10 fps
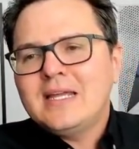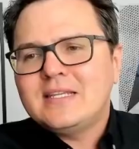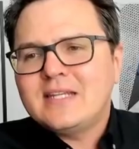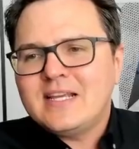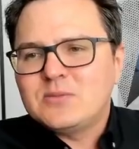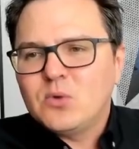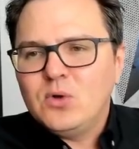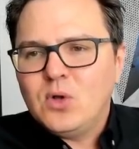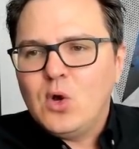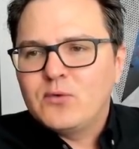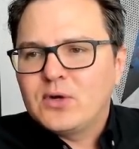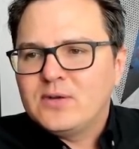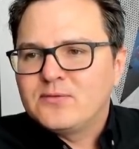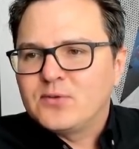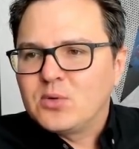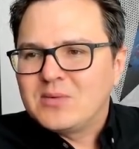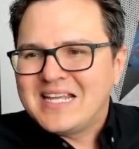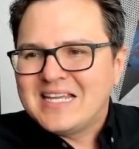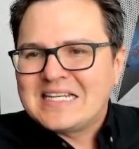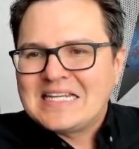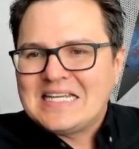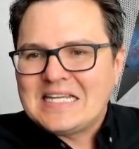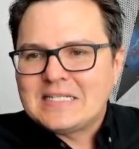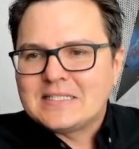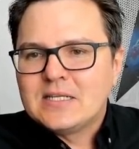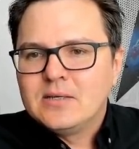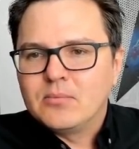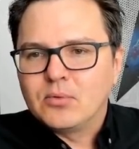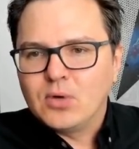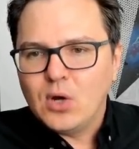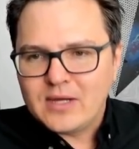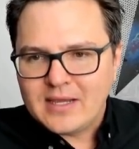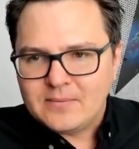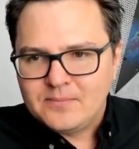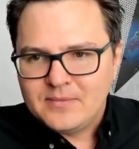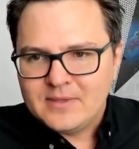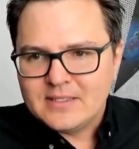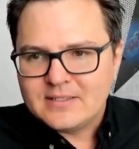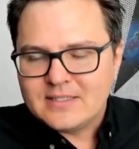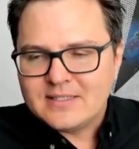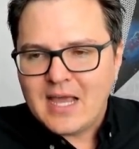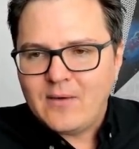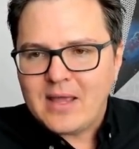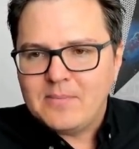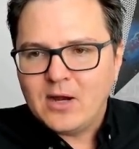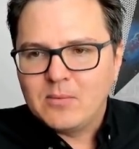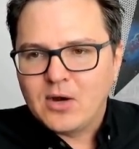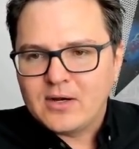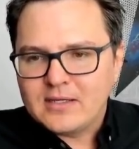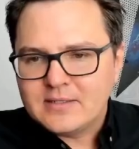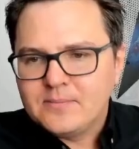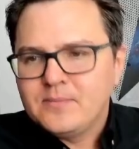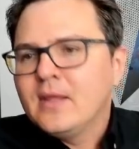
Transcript: and today's rollover confirmed it is broken. This is now a bear market.